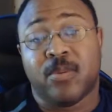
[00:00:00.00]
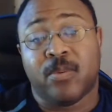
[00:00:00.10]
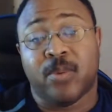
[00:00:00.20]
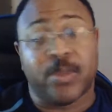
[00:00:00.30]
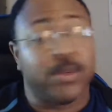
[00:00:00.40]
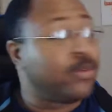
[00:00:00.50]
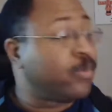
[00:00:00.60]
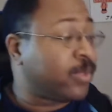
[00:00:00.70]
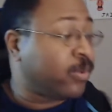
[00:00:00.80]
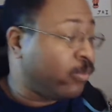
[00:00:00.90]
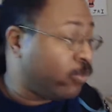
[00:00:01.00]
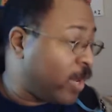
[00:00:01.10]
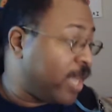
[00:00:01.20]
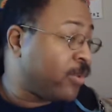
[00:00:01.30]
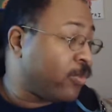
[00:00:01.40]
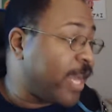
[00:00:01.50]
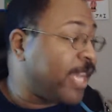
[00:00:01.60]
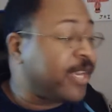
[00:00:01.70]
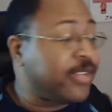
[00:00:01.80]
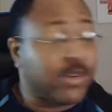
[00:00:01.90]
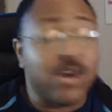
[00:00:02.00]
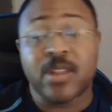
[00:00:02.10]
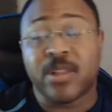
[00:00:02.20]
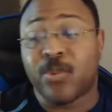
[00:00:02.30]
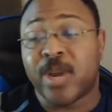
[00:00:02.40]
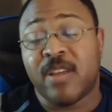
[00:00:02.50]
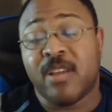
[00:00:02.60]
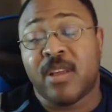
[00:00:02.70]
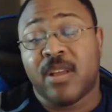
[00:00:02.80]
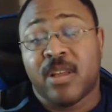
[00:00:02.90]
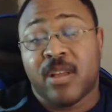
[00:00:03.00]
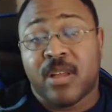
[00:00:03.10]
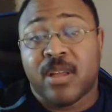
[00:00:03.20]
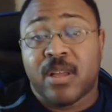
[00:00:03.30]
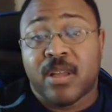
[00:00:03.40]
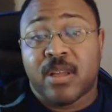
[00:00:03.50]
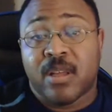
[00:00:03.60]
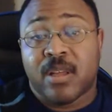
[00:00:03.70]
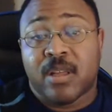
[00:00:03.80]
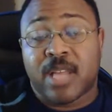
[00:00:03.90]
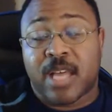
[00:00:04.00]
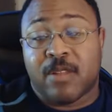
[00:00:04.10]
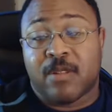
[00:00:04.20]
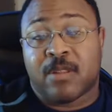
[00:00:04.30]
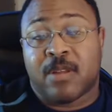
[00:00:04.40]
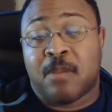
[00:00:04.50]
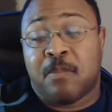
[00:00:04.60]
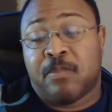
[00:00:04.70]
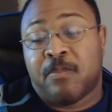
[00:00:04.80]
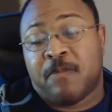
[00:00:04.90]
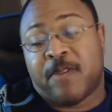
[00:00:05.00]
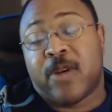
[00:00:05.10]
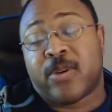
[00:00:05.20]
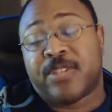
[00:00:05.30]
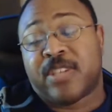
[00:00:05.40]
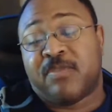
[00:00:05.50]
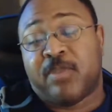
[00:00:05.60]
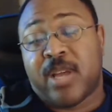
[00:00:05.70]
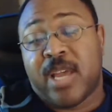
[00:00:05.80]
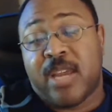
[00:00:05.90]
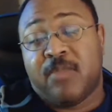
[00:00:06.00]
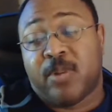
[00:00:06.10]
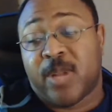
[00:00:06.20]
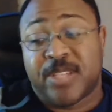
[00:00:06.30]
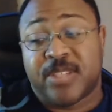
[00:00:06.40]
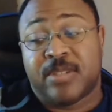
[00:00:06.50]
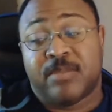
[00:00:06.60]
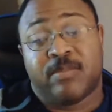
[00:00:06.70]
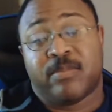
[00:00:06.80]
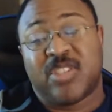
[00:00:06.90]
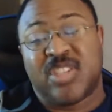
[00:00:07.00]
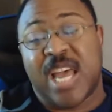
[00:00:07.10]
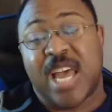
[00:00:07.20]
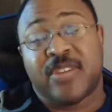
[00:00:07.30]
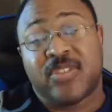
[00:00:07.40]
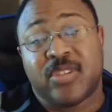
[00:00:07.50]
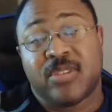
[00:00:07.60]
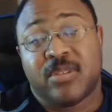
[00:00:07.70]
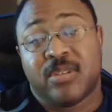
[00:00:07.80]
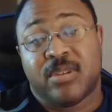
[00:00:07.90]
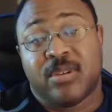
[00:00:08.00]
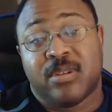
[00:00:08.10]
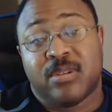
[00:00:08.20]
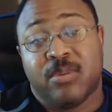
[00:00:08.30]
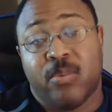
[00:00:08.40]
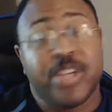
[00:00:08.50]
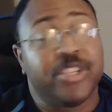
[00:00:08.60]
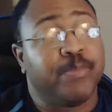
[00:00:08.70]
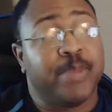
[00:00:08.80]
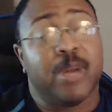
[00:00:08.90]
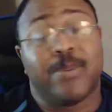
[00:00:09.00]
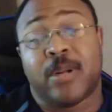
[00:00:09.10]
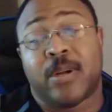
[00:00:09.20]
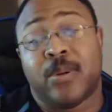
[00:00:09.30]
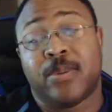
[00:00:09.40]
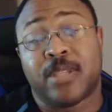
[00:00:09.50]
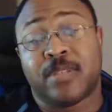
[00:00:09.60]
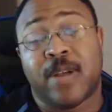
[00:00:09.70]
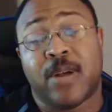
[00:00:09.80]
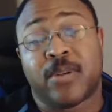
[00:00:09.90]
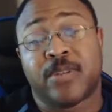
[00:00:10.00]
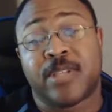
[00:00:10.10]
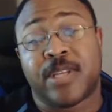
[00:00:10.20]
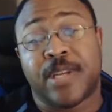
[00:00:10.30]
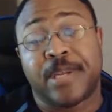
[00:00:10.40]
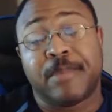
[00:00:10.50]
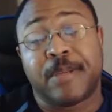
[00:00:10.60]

With the way the rankings are and the way that the Falcons have played, plus stats, we should be able to own this Falcons team.